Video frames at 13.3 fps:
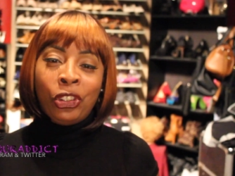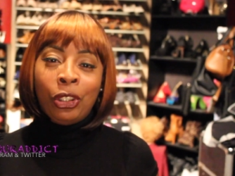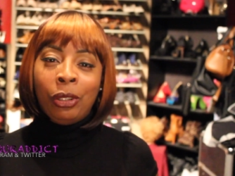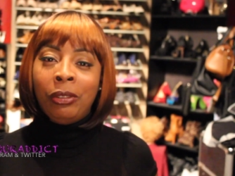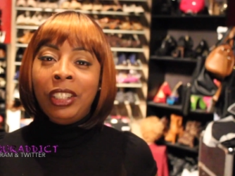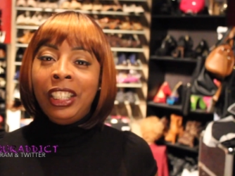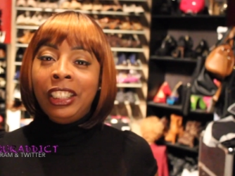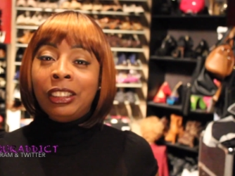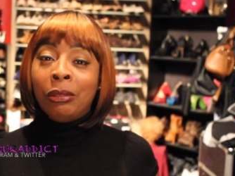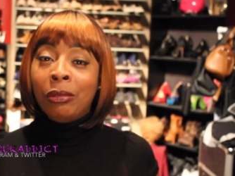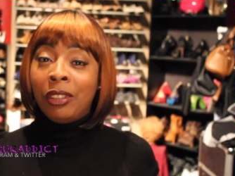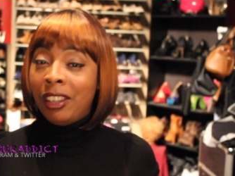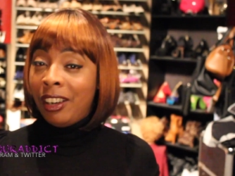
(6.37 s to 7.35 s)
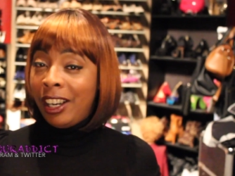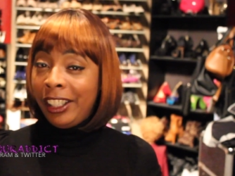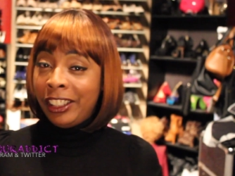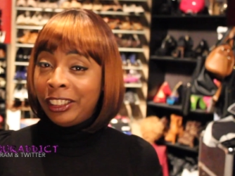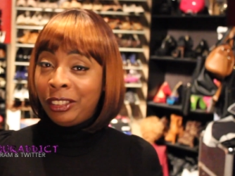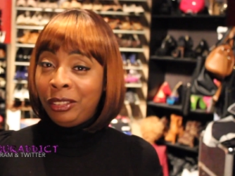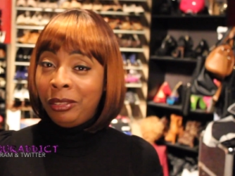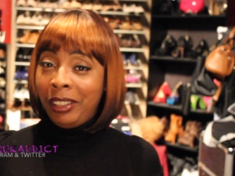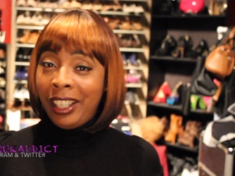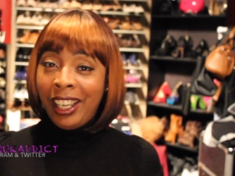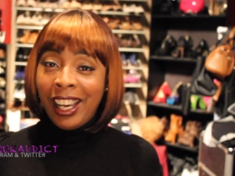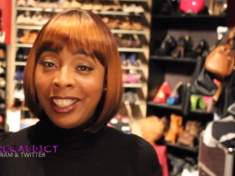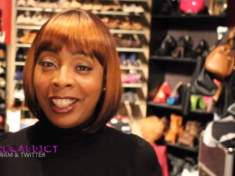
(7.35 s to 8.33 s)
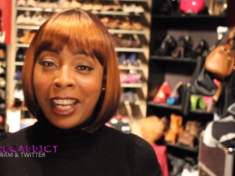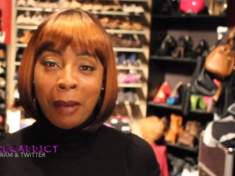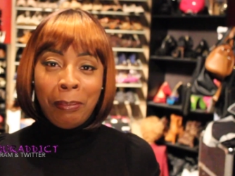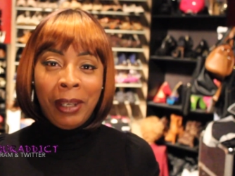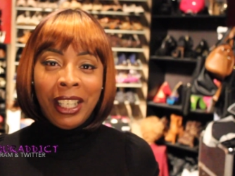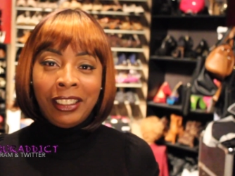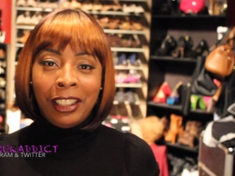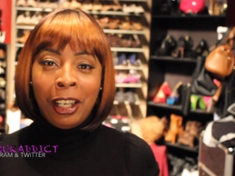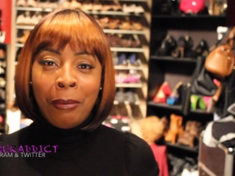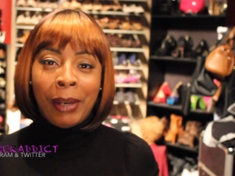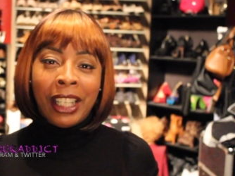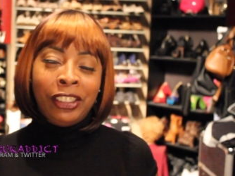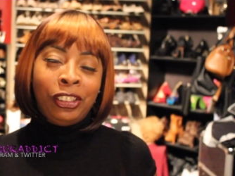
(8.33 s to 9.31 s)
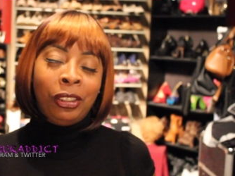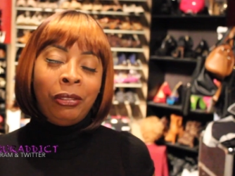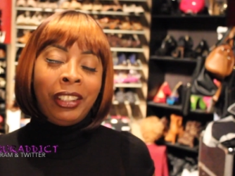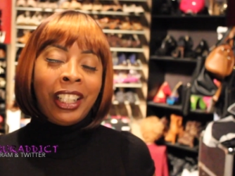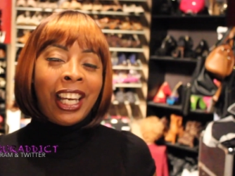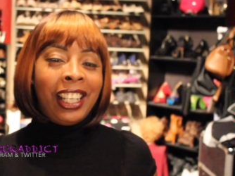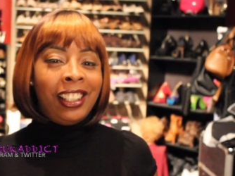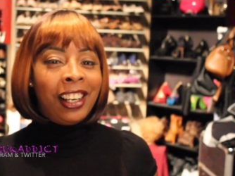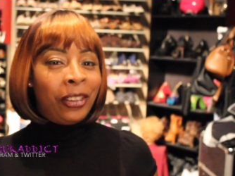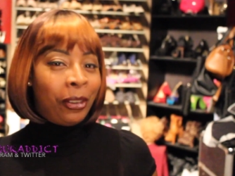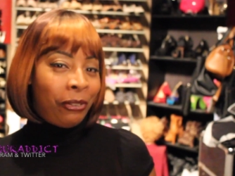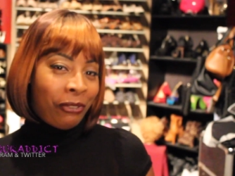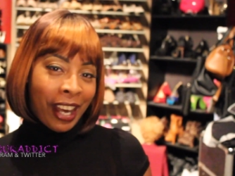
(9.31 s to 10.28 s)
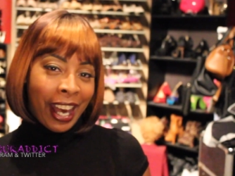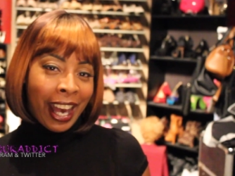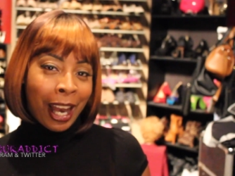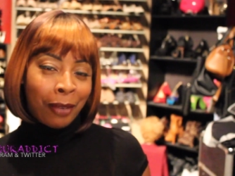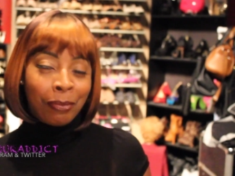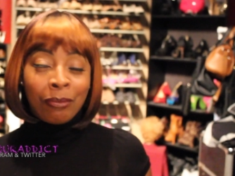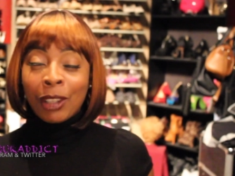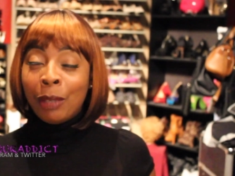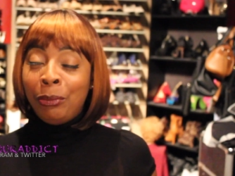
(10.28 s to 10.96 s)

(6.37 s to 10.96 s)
you some gorgeous new hair that I picked up by doing another fab